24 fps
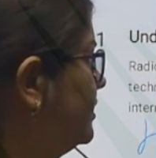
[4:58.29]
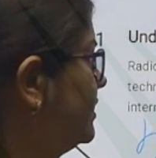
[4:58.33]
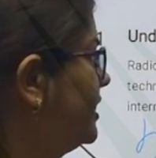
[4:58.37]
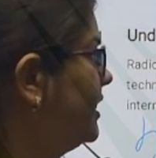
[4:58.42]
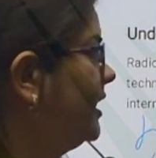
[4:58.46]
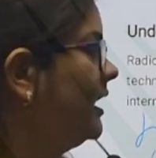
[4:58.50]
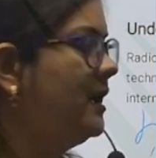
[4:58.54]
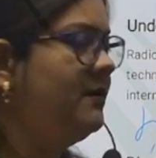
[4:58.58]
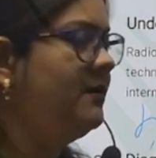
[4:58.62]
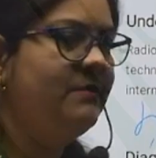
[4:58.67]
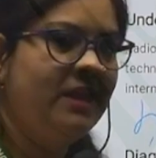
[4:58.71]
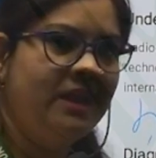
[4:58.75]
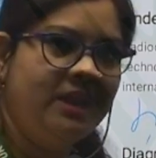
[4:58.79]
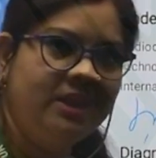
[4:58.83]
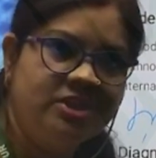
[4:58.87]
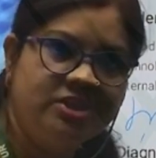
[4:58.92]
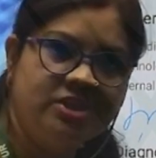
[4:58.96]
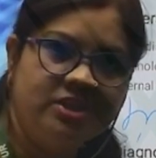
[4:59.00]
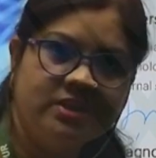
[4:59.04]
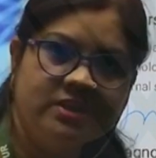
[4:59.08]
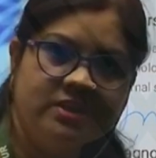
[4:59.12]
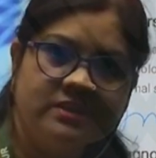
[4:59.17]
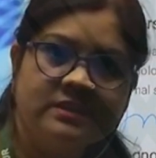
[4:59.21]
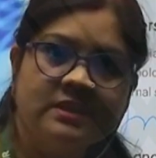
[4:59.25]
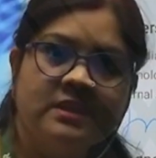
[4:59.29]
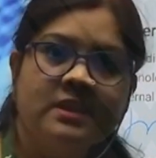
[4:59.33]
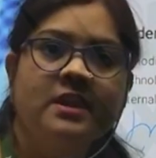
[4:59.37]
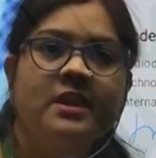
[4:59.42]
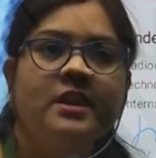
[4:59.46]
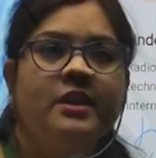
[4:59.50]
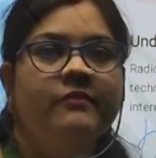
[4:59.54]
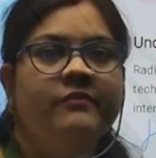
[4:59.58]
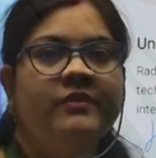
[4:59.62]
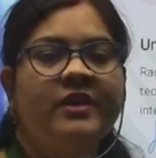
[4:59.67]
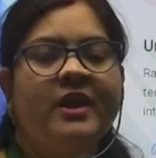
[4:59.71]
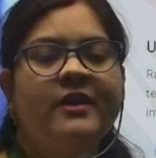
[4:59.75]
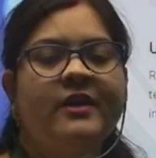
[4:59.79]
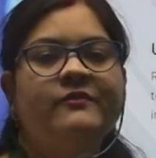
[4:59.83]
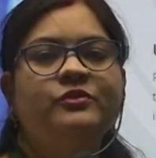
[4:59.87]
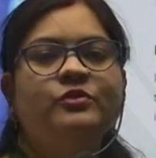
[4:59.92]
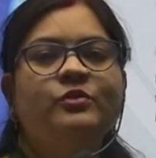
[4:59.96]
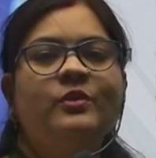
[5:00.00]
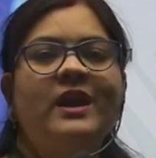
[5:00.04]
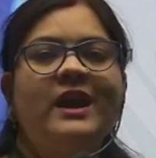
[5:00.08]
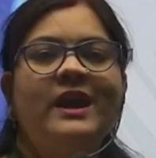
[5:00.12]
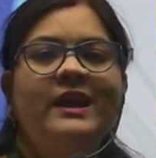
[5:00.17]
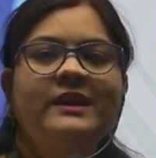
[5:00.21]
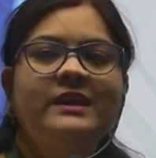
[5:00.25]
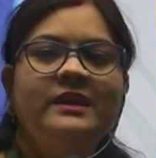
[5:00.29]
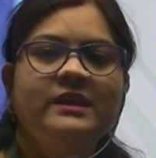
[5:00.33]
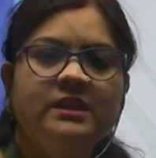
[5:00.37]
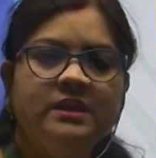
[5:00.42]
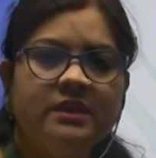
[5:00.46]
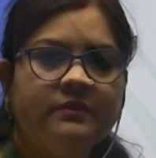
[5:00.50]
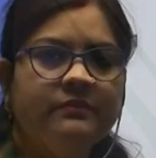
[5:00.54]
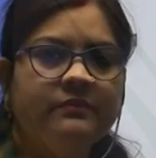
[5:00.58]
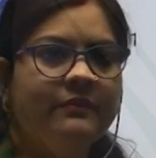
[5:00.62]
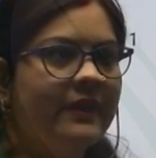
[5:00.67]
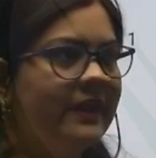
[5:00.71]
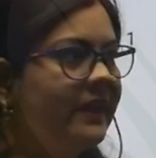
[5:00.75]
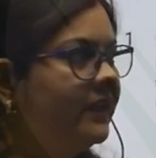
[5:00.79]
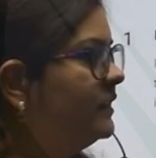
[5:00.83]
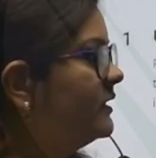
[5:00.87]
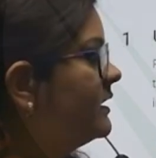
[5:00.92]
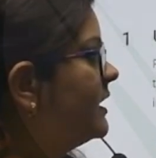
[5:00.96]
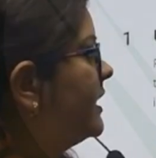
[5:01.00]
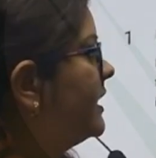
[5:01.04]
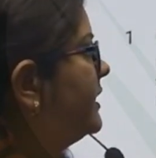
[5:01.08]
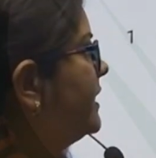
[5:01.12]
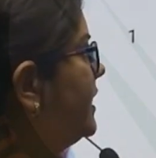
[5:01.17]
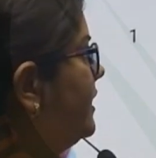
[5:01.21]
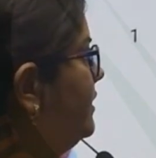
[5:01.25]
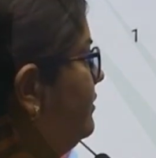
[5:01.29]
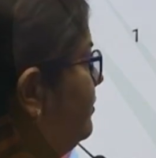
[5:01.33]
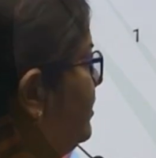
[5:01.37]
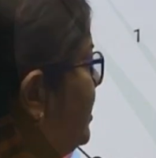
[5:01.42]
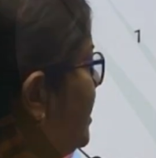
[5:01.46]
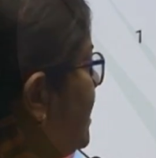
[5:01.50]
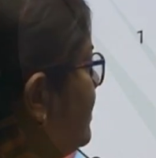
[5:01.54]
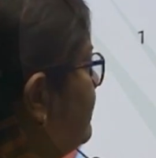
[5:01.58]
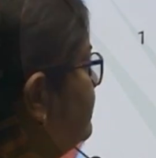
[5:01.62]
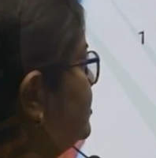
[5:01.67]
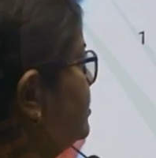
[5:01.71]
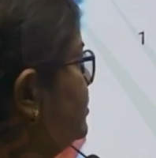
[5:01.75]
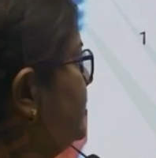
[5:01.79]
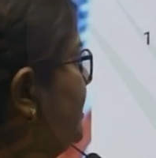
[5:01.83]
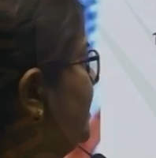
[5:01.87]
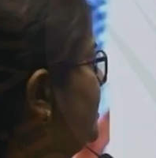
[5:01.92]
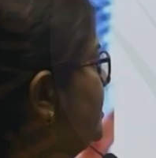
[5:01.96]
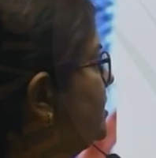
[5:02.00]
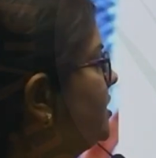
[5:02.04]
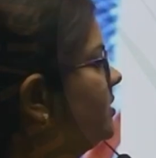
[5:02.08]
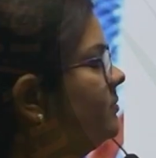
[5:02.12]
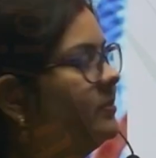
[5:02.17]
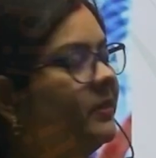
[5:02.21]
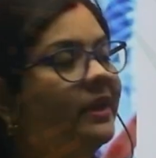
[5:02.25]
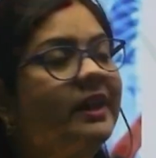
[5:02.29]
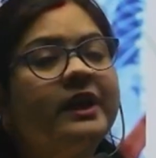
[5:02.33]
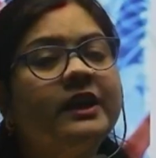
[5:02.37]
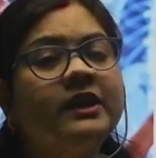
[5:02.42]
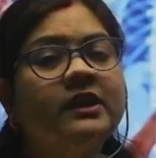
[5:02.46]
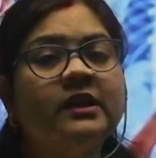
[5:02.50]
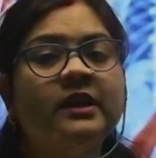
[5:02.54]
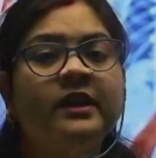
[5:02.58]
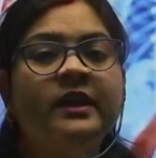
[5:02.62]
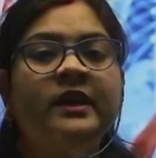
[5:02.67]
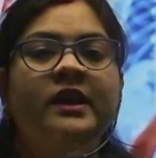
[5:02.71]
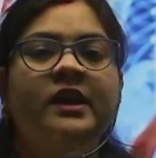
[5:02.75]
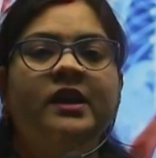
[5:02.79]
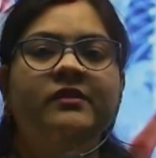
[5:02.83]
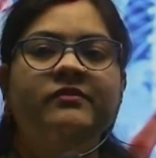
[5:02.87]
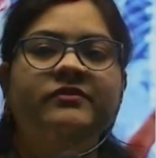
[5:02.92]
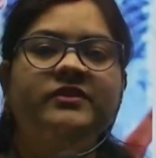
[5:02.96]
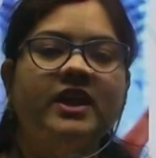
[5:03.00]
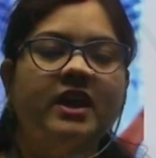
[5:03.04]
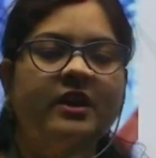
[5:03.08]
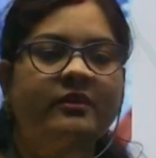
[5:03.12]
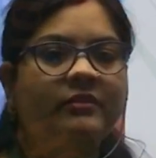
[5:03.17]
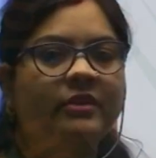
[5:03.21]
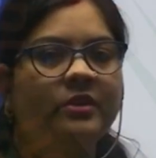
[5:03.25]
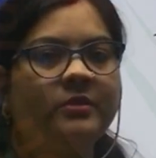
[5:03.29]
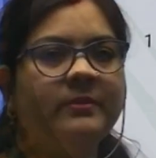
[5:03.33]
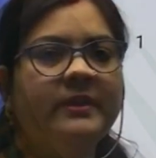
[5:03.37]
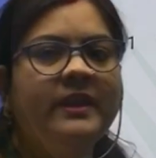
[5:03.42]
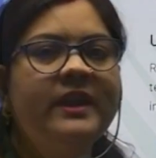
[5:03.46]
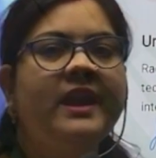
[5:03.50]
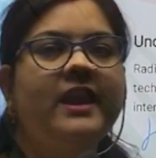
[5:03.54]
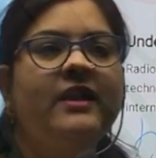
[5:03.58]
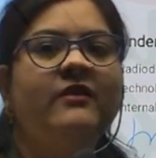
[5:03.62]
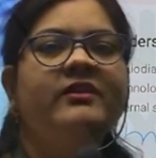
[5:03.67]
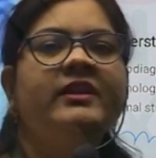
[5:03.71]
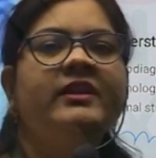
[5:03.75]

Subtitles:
images. We have to identify that and we have to interpret. If there will be having